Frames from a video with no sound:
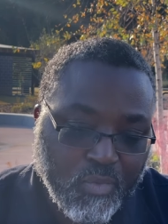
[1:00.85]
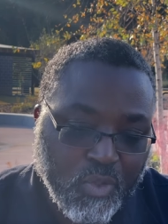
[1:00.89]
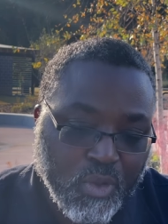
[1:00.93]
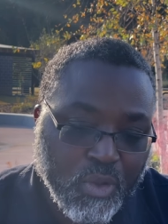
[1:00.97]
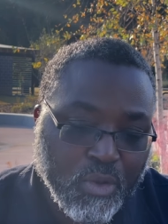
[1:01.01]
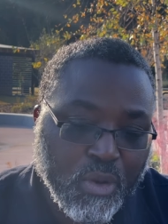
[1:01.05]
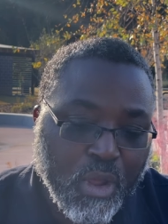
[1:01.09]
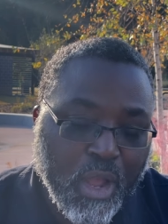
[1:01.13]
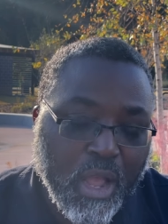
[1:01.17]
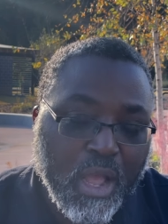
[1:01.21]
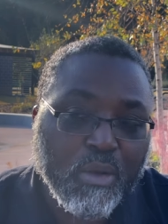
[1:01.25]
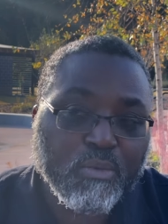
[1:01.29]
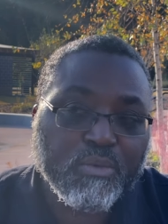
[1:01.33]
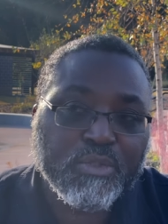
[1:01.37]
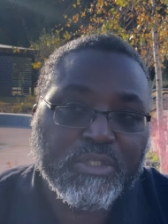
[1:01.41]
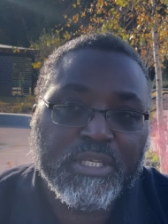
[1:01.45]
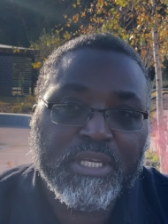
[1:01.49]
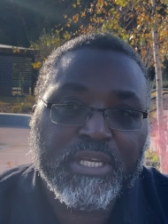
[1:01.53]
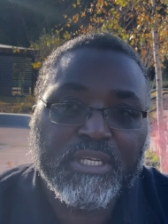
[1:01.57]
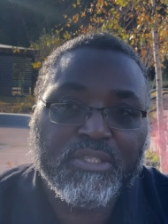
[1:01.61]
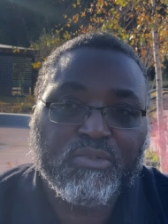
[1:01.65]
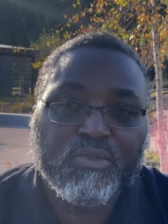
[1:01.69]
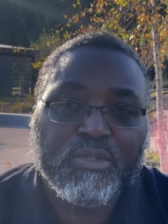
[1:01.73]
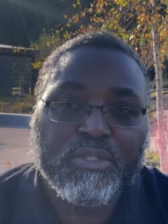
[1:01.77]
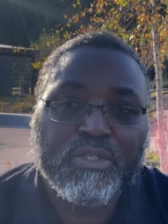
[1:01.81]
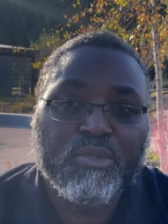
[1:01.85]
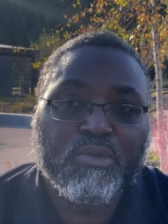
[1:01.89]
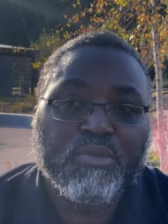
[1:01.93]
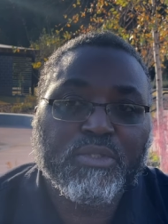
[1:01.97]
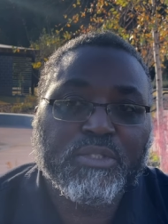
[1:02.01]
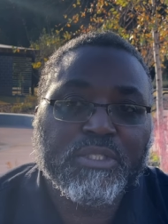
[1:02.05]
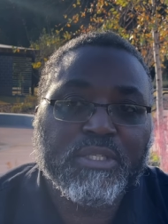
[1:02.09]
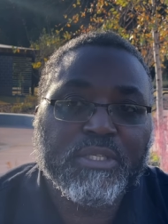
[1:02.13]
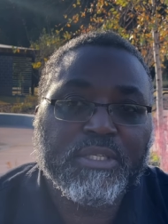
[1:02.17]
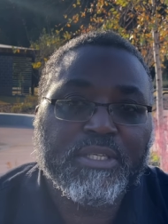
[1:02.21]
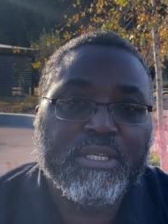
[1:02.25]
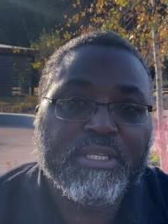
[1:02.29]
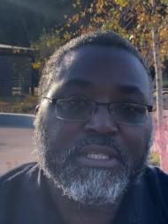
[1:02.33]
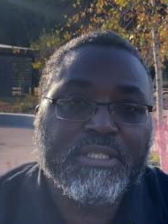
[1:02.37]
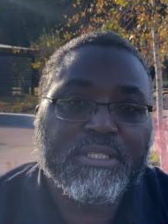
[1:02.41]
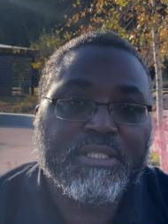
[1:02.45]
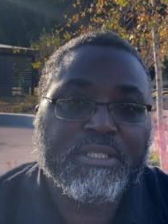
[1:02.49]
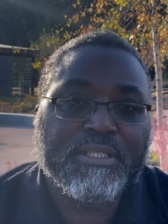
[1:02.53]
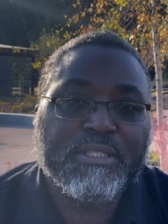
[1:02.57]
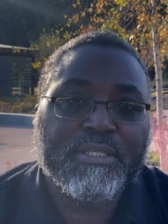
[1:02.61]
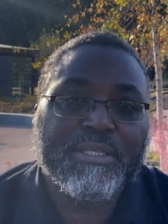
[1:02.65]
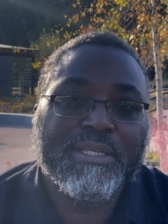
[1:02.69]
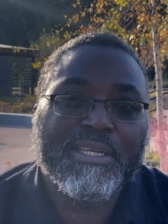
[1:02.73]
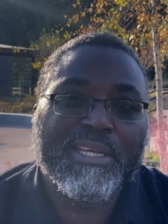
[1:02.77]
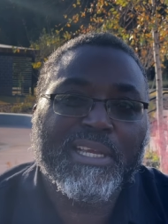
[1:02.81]
you know, I was introduced to this
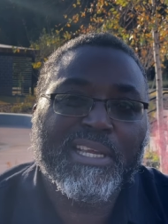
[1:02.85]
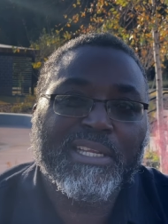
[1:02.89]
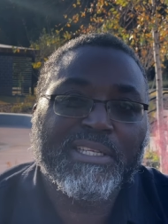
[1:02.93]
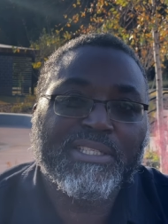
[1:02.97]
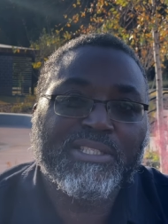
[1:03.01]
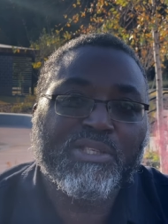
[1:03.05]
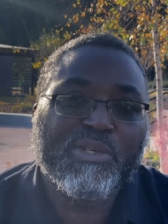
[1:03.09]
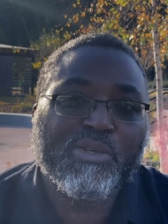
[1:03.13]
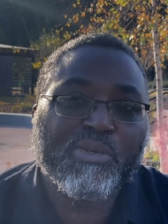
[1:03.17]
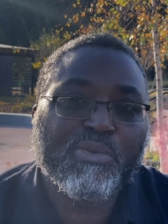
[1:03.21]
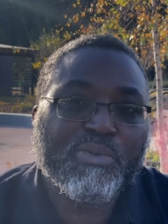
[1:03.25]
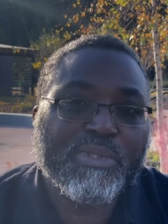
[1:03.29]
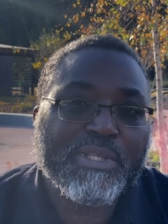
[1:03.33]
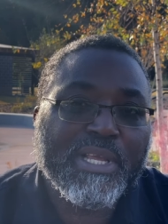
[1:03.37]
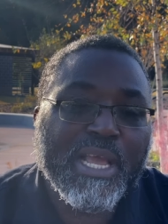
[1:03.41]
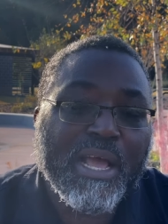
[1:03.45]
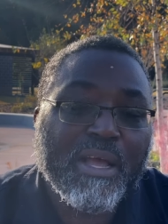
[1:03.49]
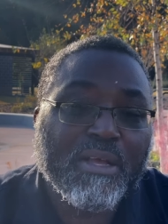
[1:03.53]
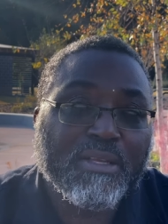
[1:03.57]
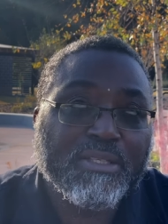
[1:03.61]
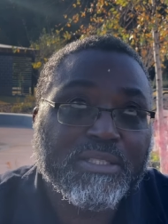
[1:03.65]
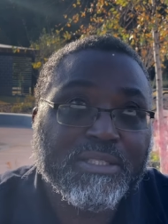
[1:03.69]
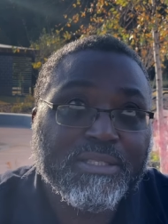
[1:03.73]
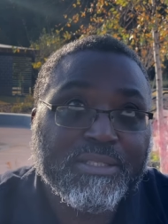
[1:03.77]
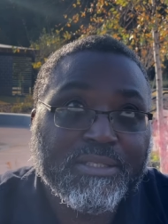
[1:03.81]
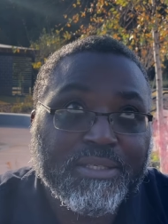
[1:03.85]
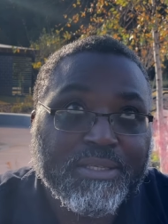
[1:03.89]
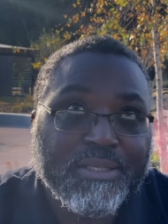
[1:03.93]
in two thousand